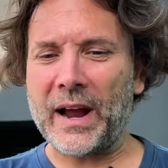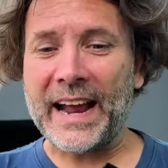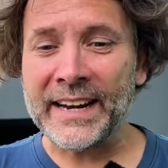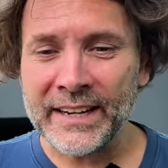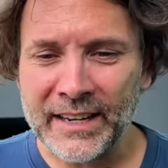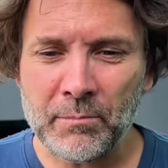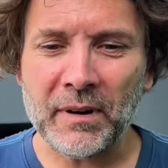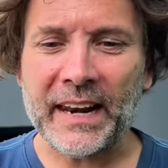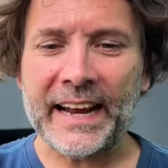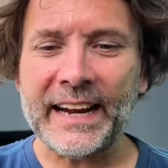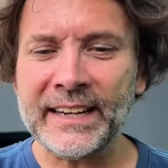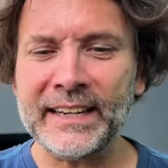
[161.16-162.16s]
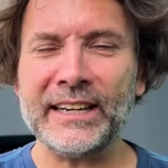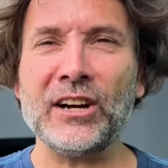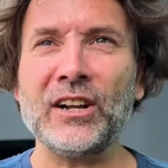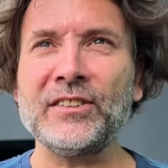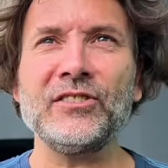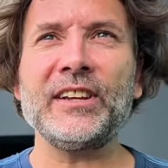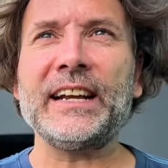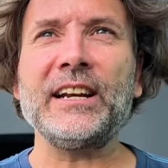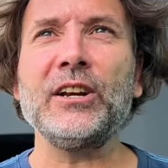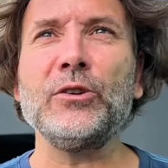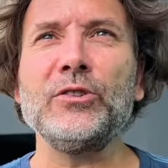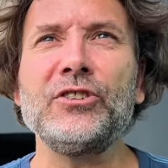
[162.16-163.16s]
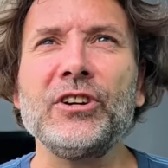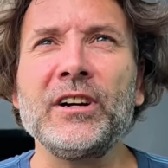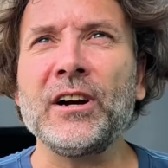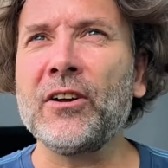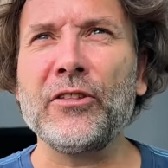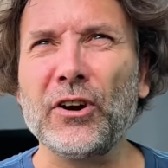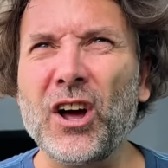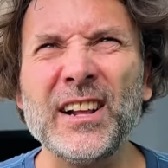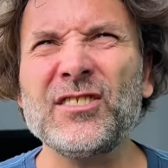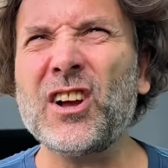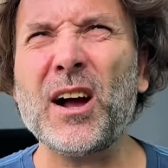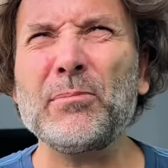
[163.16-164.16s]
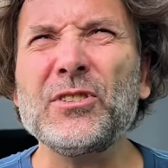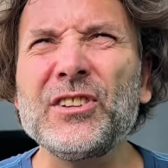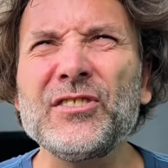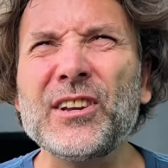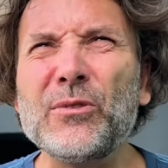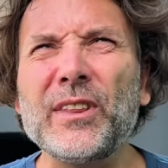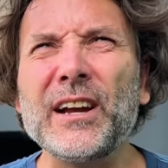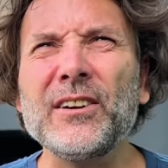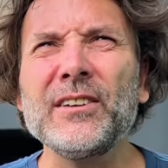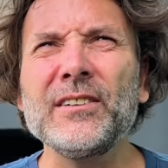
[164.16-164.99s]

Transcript: end up landing on Saint Lucia? Are there lots of options out there?